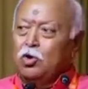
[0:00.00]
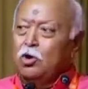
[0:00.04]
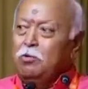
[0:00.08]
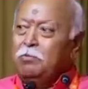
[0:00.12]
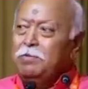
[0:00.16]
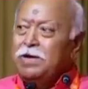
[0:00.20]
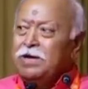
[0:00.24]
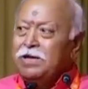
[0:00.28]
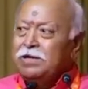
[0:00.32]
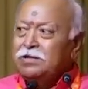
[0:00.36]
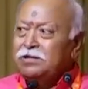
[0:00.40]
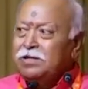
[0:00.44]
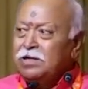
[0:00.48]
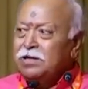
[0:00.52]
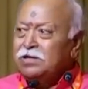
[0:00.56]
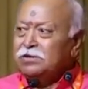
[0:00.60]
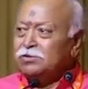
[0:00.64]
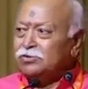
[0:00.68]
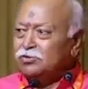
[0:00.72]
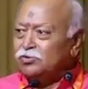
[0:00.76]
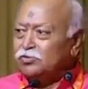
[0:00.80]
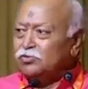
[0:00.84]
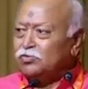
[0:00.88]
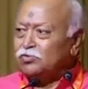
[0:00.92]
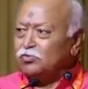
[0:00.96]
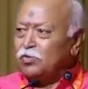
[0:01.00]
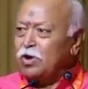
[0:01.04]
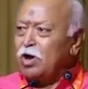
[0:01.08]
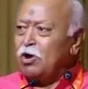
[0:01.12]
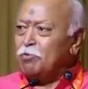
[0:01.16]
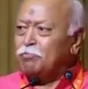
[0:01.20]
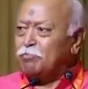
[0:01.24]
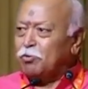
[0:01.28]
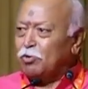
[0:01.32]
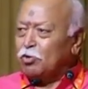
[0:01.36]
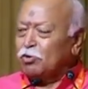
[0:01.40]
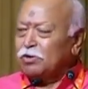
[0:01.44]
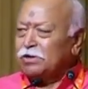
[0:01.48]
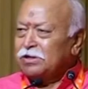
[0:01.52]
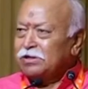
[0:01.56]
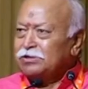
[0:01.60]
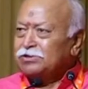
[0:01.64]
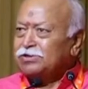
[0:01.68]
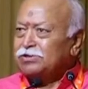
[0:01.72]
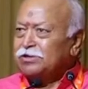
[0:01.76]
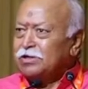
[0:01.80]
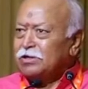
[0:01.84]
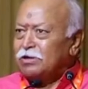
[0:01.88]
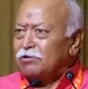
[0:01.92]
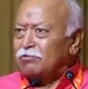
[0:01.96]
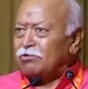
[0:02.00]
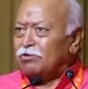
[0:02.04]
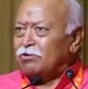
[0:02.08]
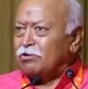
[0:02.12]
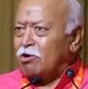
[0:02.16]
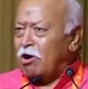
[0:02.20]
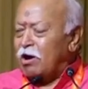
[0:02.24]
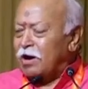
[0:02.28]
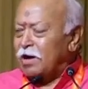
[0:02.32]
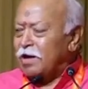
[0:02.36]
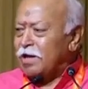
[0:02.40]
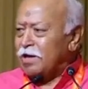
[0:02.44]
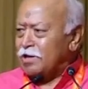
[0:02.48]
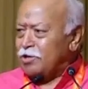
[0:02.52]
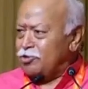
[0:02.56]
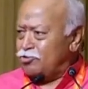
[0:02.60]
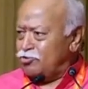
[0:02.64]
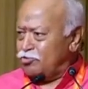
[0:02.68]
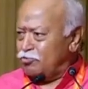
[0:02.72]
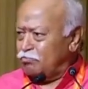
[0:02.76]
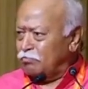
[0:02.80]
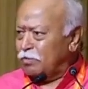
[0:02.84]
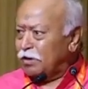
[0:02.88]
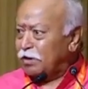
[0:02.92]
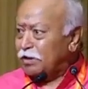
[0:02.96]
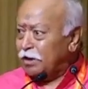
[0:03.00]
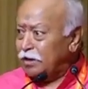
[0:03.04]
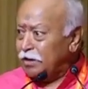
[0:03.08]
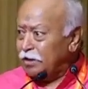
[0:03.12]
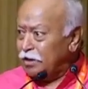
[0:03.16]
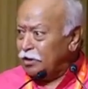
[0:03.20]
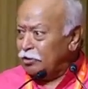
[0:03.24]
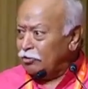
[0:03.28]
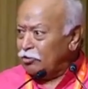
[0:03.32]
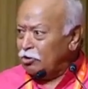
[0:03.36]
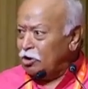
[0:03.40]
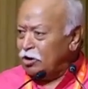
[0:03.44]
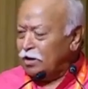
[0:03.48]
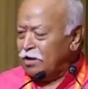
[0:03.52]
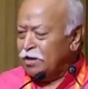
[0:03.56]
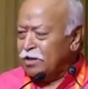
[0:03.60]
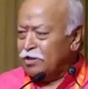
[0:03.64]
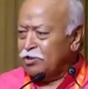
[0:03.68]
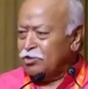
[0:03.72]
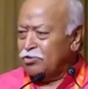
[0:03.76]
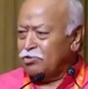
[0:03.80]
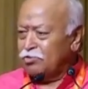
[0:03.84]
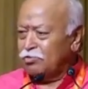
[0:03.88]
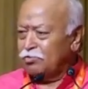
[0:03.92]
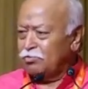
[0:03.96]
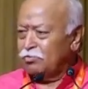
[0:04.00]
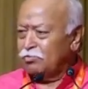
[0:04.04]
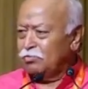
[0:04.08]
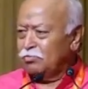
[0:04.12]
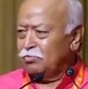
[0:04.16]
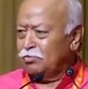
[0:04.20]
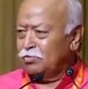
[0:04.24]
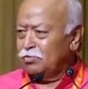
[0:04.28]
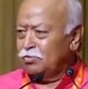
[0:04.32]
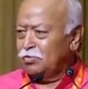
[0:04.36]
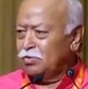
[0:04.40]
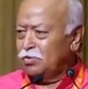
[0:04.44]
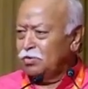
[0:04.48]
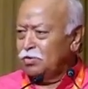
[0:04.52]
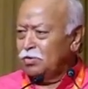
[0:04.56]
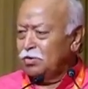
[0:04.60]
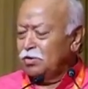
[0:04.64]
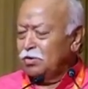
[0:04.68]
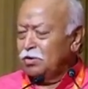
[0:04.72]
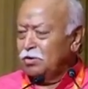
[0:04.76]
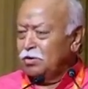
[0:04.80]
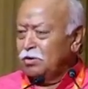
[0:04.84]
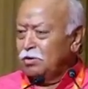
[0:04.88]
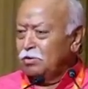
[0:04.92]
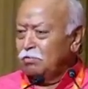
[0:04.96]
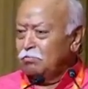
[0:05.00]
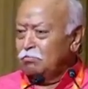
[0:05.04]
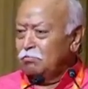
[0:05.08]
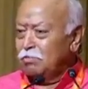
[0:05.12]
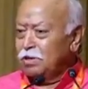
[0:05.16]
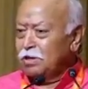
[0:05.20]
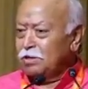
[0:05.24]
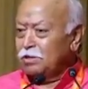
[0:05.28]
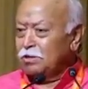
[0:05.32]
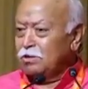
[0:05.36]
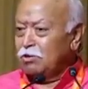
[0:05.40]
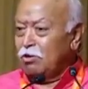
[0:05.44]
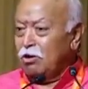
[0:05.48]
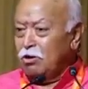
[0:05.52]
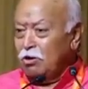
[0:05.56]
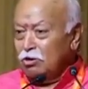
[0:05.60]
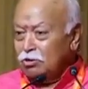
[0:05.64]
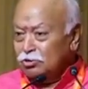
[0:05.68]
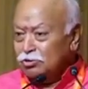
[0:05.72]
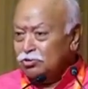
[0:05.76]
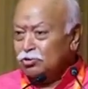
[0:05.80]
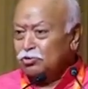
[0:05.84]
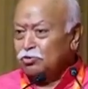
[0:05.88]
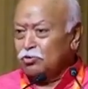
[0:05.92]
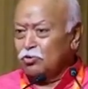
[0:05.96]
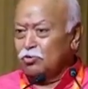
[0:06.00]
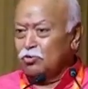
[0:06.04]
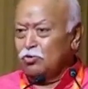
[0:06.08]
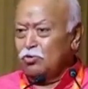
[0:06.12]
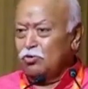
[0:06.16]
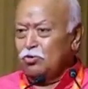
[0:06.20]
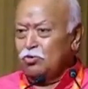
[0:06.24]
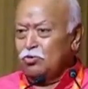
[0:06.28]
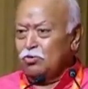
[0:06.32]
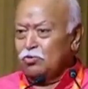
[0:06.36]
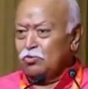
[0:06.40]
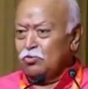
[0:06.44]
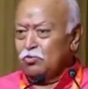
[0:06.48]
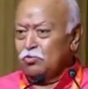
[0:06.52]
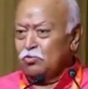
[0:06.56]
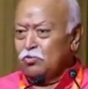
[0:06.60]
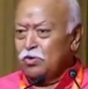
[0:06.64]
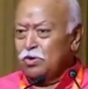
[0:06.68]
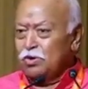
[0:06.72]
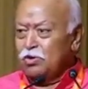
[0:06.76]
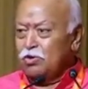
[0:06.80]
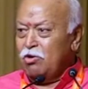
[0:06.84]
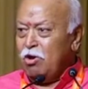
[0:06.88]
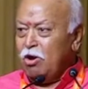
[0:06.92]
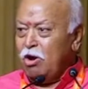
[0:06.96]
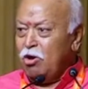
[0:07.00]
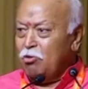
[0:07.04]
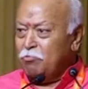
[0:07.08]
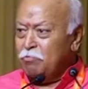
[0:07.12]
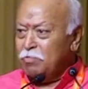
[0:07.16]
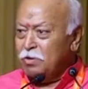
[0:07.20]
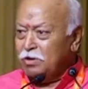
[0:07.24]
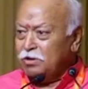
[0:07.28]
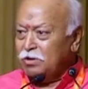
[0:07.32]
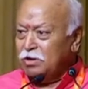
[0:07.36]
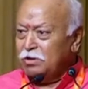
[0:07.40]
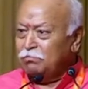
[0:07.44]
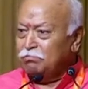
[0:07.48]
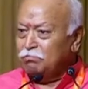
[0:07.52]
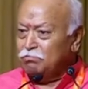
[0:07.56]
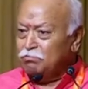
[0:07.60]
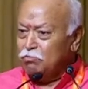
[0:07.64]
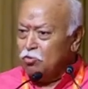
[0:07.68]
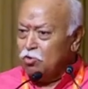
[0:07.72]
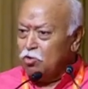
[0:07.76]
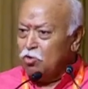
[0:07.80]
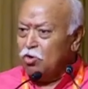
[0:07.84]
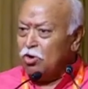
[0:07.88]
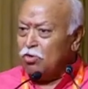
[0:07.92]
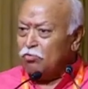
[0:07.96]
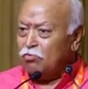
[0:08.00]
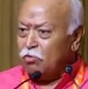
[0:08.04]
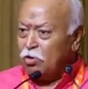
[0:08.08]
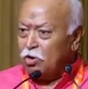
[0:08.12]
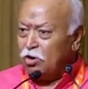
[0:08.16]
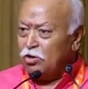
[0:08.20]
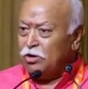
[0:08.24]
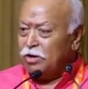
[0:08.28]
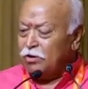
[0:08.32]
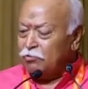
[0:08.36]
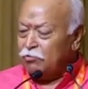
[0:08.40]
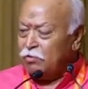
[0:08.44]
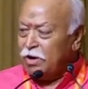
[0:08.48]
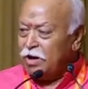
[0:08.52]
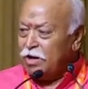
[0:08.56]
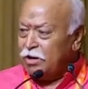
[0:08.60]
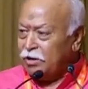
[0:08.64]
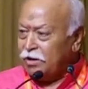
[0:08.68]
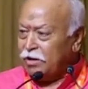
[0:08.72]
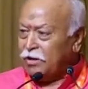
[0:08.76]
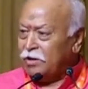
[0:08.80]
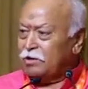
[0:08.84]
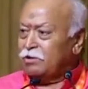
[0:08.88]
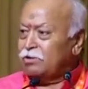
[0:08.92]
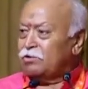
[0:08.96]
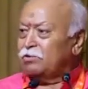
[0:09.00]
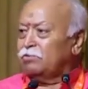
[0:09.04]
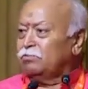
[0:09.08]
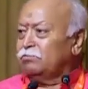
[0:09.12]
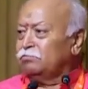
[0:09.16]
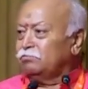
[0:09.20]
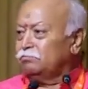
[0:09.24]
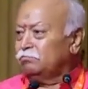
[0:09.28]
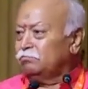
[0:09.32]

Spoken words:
So many things we have progressed in our knowledge, material knowledge, but also we have become more violent.